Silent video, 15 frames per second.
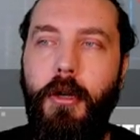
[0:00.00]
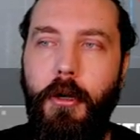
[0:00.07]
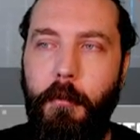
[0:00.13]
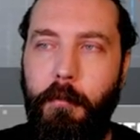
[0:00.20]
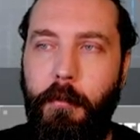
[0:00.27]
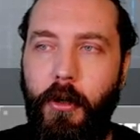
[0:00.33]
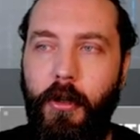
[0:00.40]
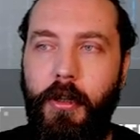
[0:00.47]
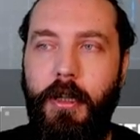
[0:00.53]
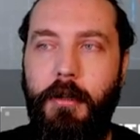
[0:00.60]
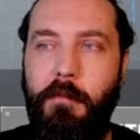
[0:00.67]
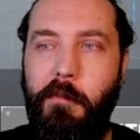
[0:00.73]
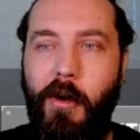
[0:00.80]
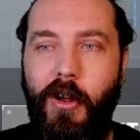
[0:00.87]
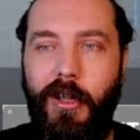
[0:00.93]
but
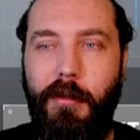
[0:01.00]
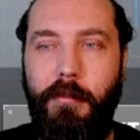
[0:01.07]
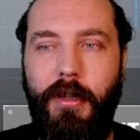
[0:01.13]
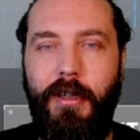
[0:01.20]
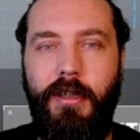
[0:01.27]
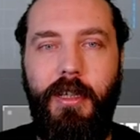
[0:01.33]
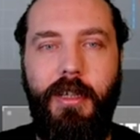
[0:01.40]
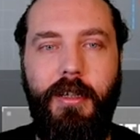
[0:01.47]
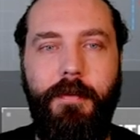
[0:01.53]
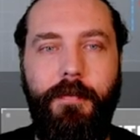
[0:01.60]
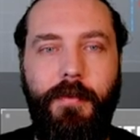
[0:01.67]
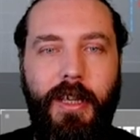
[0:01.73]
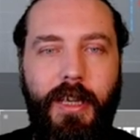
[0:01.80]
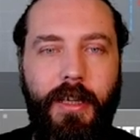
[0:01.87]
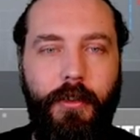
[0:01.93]
in my opinion,
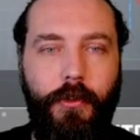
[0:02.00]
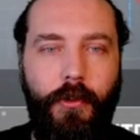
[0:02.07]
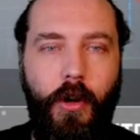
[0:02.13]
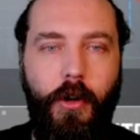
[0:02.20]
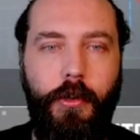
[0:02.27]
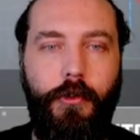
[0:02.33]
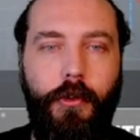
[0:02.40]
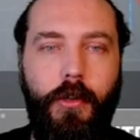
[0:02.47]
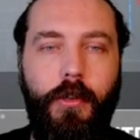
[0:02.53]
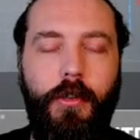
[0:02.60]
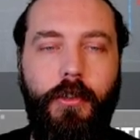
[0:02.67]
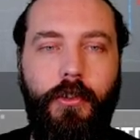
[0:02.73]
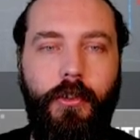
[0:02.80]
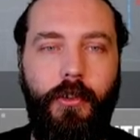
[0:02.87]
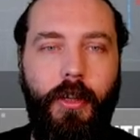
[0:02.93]
it's not as
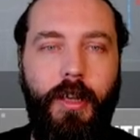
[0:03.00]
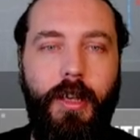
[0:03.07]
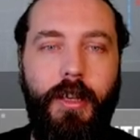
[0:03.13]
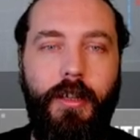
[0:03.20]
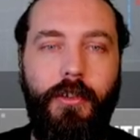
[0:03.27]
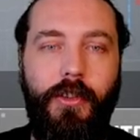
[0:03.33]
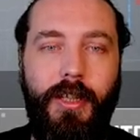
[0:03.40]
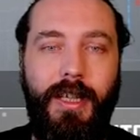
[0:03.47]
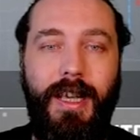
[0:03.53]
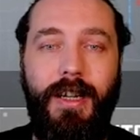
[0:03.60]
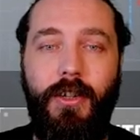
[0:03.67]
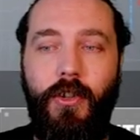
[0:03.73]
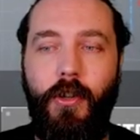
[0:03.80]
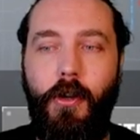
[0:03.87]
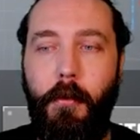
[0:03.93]
good as the
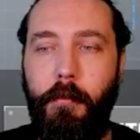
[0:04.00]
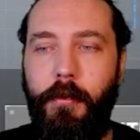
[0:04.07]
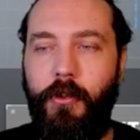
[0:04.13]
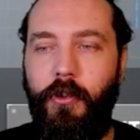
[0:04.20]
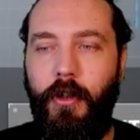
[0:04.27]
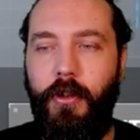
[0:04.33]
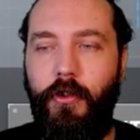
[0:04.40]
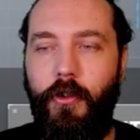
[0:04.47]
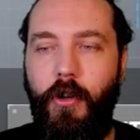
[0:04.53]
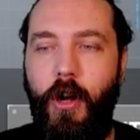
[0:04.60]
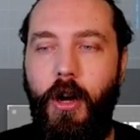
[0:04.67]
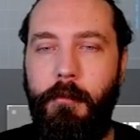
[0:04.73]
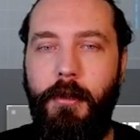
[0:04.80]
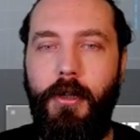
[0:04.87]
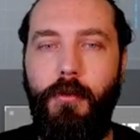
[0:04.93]
energy compensation
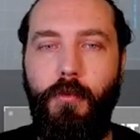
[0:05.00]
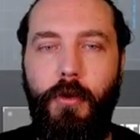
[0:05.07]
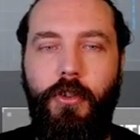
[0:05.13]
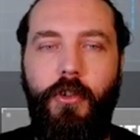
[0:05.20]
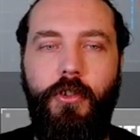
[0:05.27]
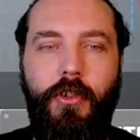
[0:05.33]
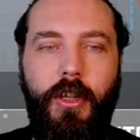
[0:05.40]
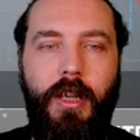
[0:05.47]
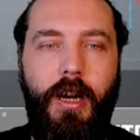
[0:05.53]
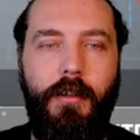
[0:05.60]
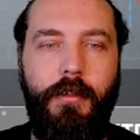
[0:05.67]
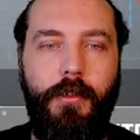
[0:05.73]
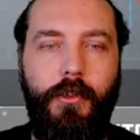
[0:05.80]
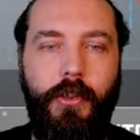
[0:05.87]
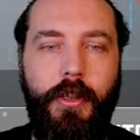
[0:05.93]
armor, which is a
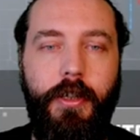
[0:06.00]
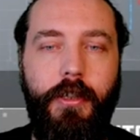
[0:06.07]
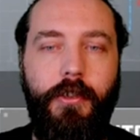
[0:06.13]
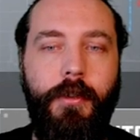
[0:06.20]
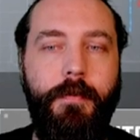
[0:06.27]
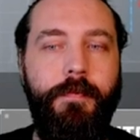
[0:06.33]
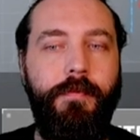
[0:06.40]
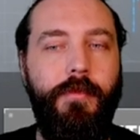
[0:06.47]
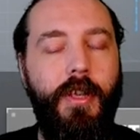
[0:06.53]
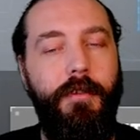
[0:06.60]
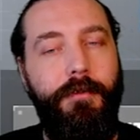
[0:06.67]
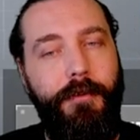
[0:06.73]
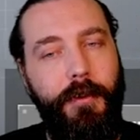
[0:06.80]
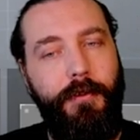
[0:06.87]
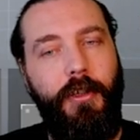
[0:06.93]
guaranteed
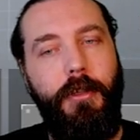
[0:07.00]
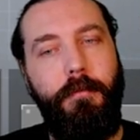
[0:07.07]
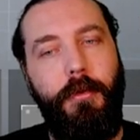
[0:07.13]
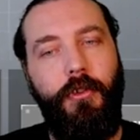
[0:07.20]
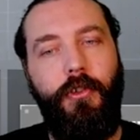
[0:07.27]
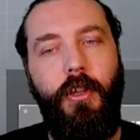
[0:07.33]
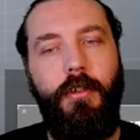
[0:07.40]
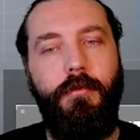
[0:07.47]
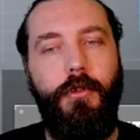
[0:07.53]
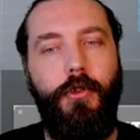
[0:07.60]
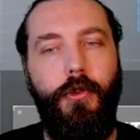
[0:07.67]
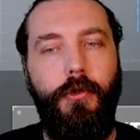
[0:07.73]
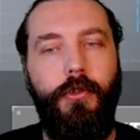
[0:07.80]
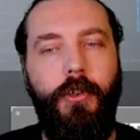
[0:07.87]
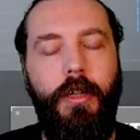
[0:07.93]
15%
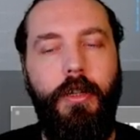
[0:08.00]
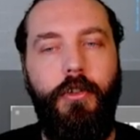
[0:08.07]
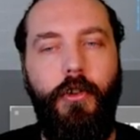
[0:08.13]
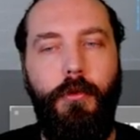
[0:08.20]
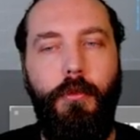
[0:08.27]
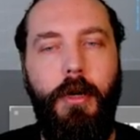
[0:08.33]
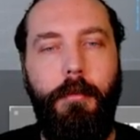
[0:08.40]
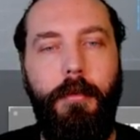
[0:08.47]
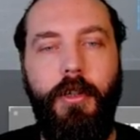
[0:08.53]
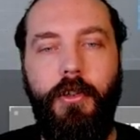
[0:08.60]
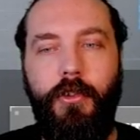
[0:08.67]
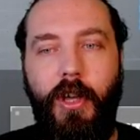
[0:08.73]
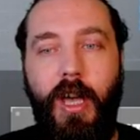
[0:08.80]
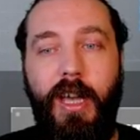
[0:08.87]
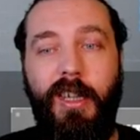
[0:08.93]
reduced energy weapon
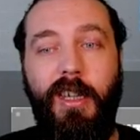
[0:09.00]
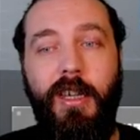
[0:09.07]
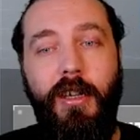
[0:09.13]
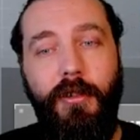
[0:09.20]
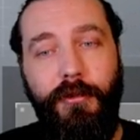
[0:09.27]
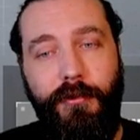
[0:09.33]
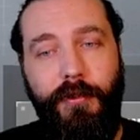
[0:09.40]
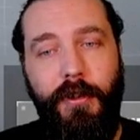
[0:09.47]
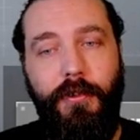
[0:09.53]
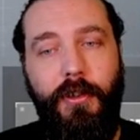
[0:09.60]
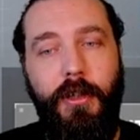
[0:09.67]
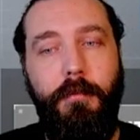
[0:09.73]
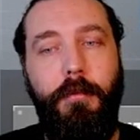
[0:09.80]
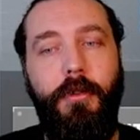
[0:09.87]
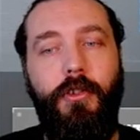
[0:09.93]
attack,
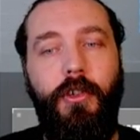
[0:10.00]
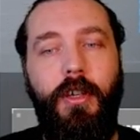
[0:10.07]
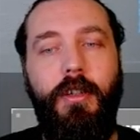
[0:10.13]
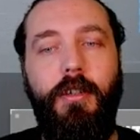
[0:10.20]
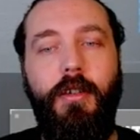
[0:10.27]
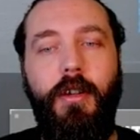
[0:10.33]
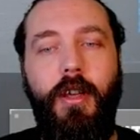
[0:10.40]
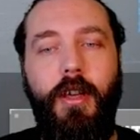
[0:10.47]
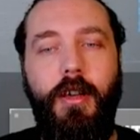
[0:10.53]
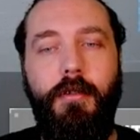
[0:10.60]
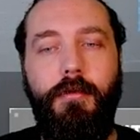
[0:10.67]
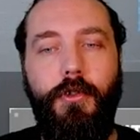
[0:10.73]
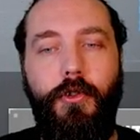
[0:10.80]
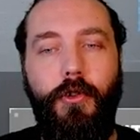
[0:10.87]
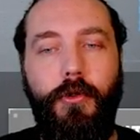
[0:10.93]
15%
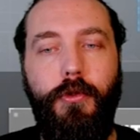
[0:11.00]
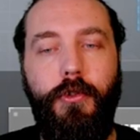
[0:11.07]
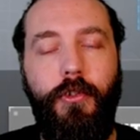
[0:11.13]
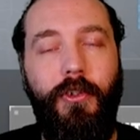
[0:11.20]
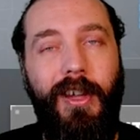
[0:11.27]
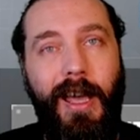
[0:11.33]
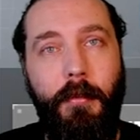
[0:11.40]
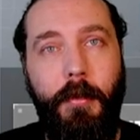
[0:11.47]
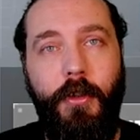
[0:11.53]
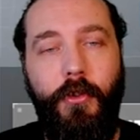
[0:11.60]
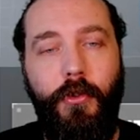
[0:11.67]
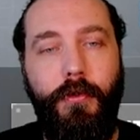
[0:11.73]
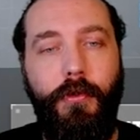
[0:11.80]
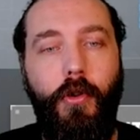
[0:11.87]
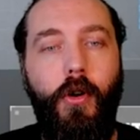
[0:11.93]
reduced
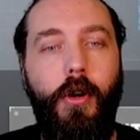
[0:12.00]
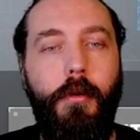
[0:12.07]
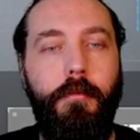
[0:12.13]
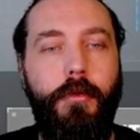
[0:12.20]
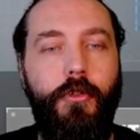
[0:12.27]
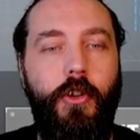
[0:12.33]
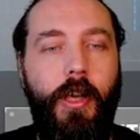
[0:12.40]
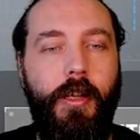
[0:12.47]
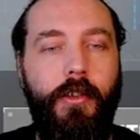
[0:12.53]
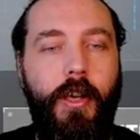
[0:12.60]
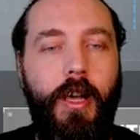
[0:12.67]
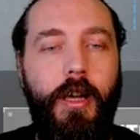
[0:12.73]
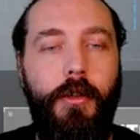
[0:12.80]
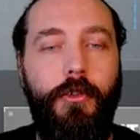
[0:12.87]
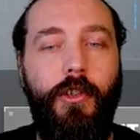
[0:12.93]
damage from
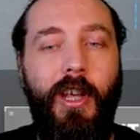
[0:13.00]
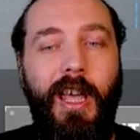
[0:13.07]
projectiles,